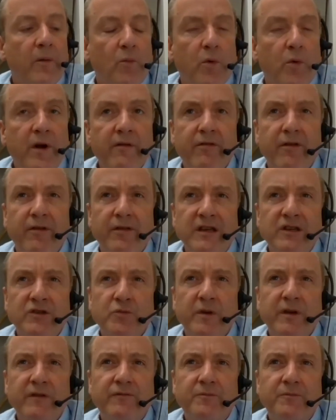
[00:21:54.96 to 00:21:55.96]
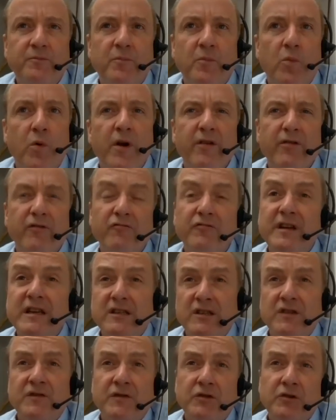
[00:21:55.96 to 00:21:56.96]
of the
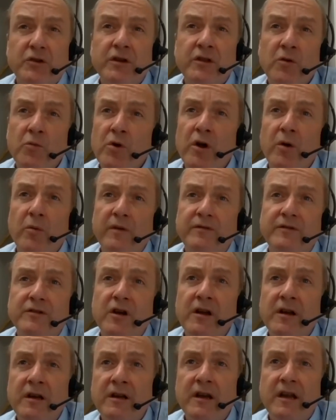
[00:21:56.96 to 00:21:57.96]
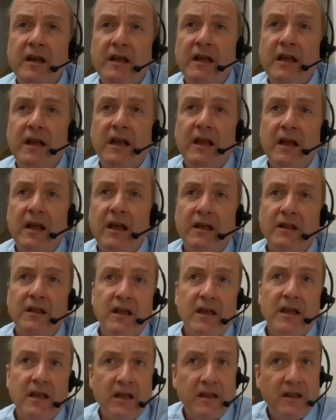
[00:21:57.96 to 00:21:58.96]
reasons for doing the work we've done
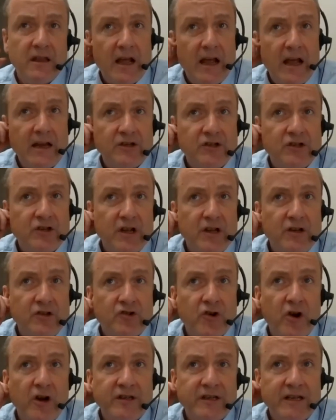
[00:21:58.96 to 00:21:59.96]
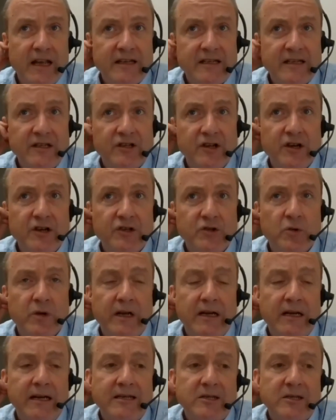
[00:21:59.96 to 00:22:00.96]
and trying to get it done as quickly as